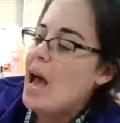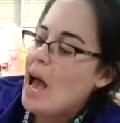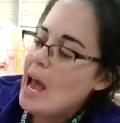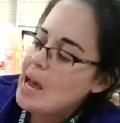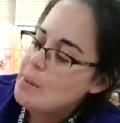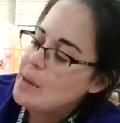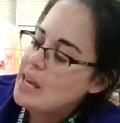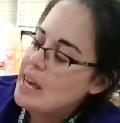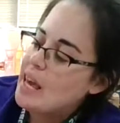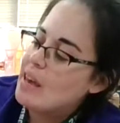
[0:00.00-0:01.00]
Abby
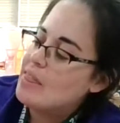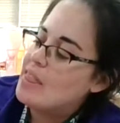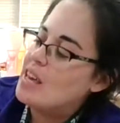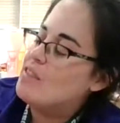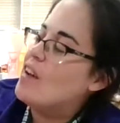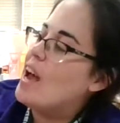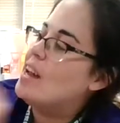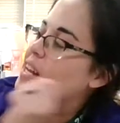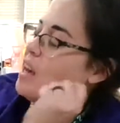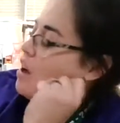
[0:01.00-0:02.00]
can't think of
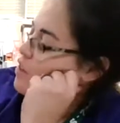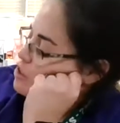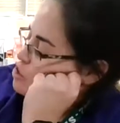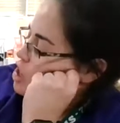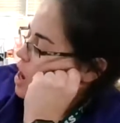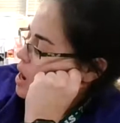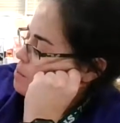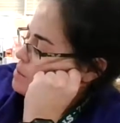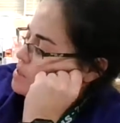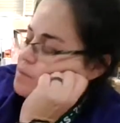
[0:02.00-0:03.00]
any other
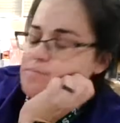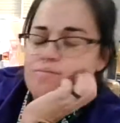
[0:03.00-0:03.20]
jobs.